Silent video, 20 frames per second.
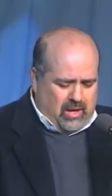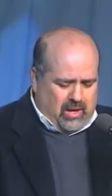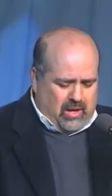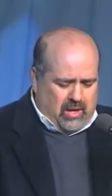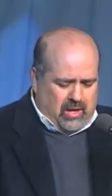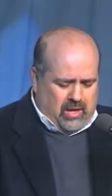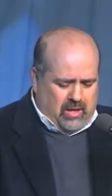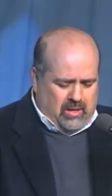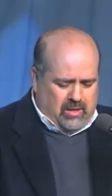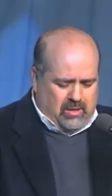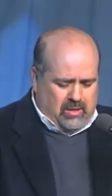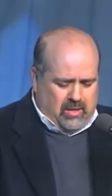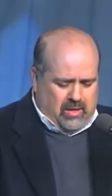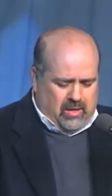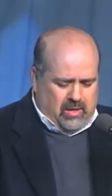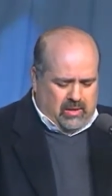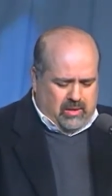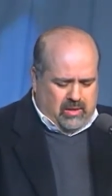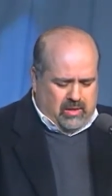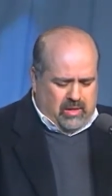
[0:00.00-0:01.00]
and
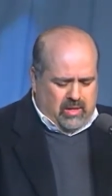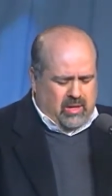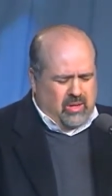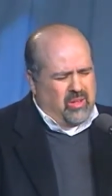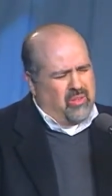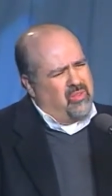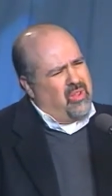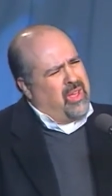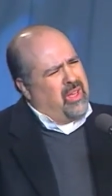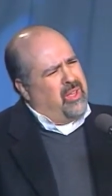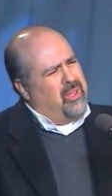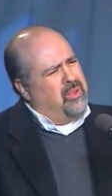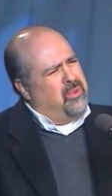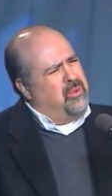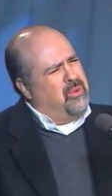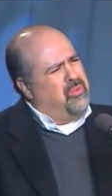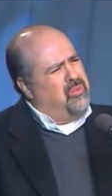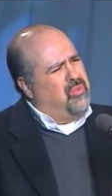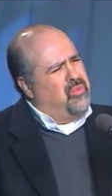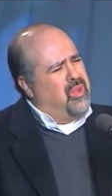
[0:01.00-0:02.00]
uh, and the
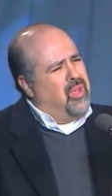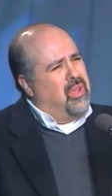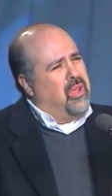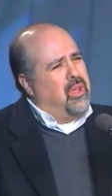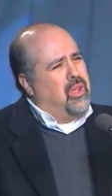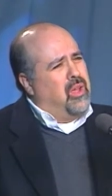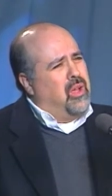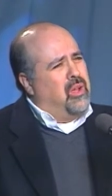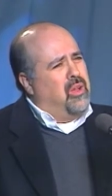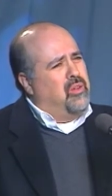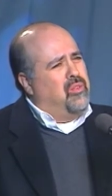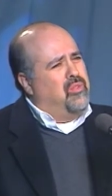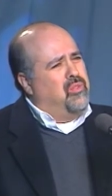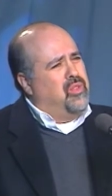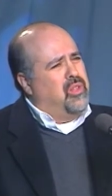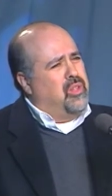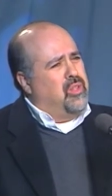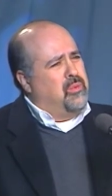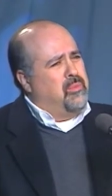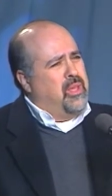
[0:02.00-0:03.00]
value of of
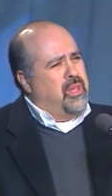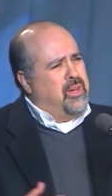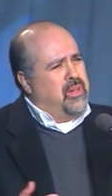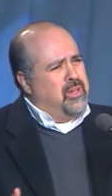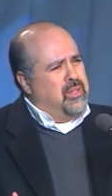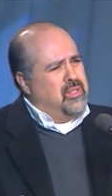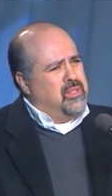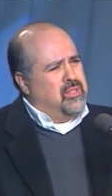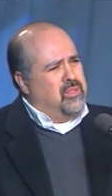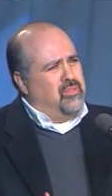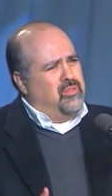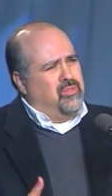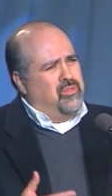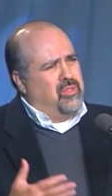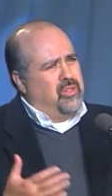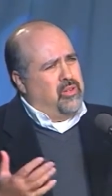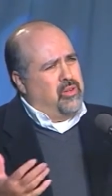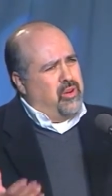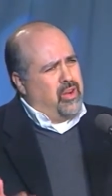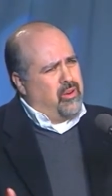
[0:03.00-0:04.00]
the humanities, of
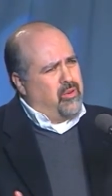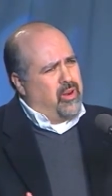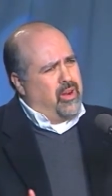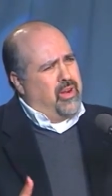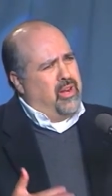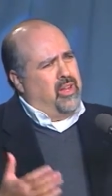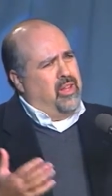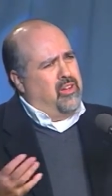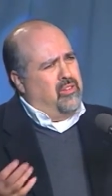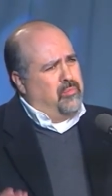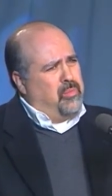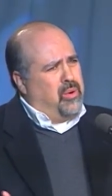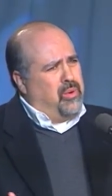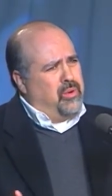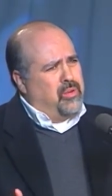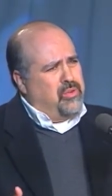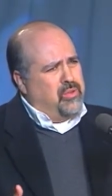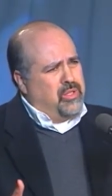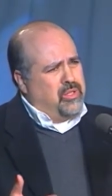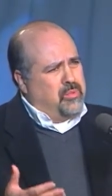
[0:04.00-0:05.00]
literary writing, and of
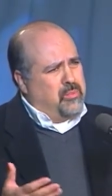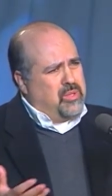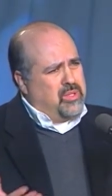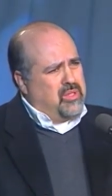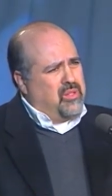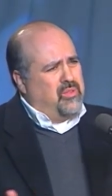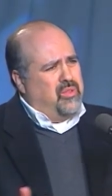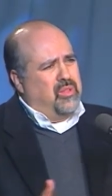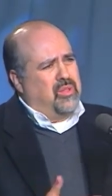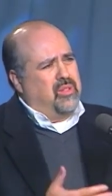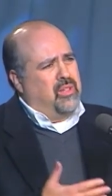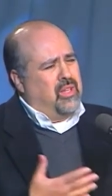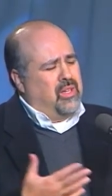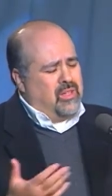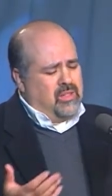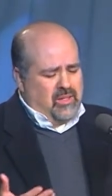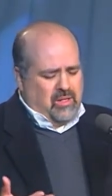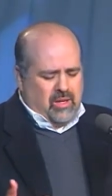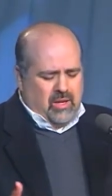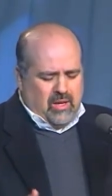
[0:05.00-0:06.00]
poetry specifically
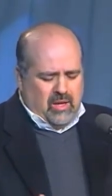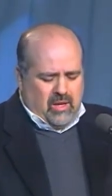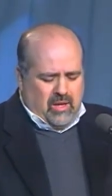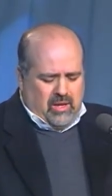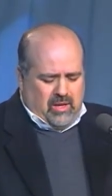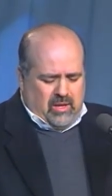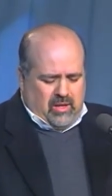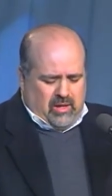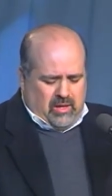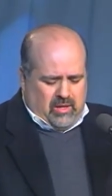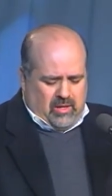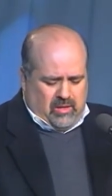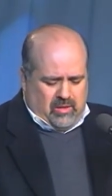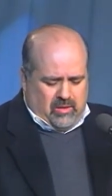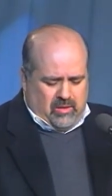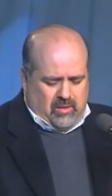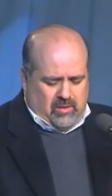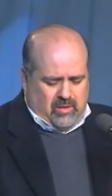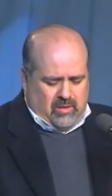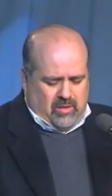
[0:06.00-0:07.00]
in
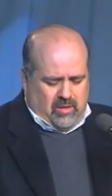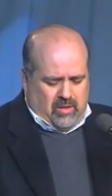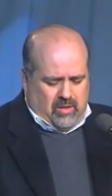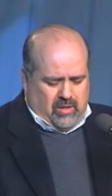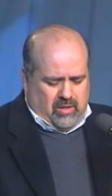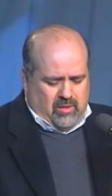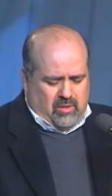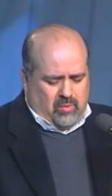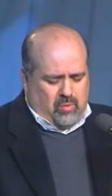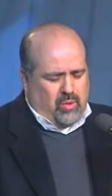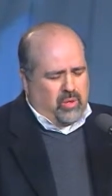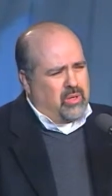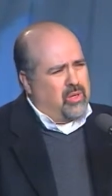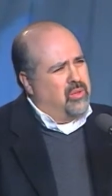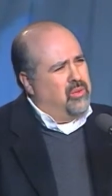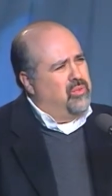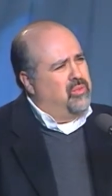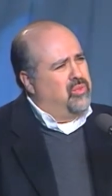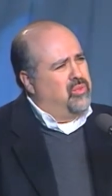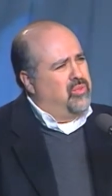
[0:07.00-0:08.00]
in uh, the work
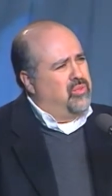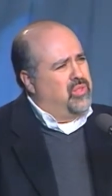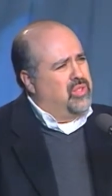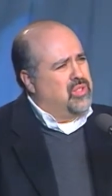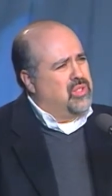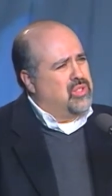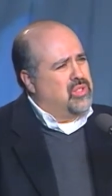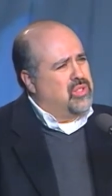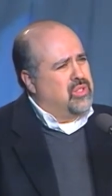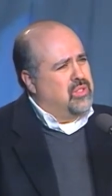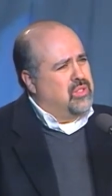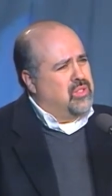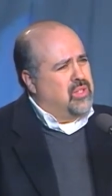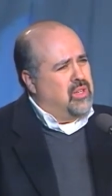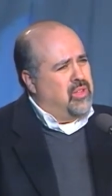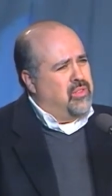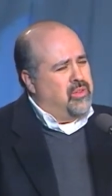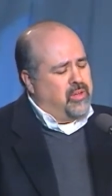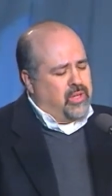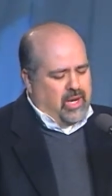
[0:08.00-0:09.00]
of physicians
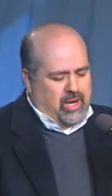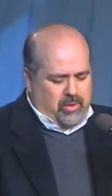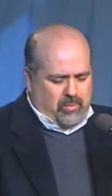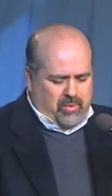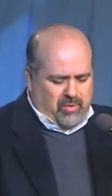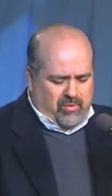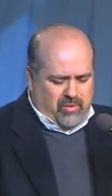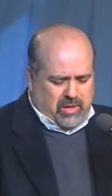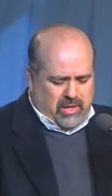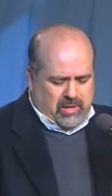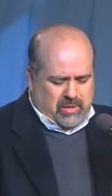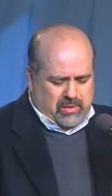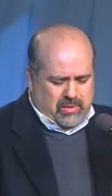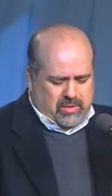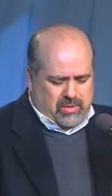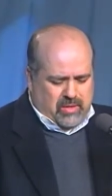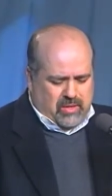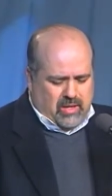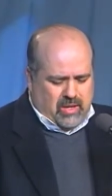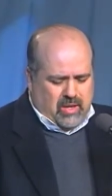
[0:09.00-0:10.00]
and other care
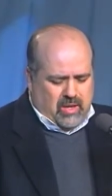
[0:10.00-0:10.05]
providers.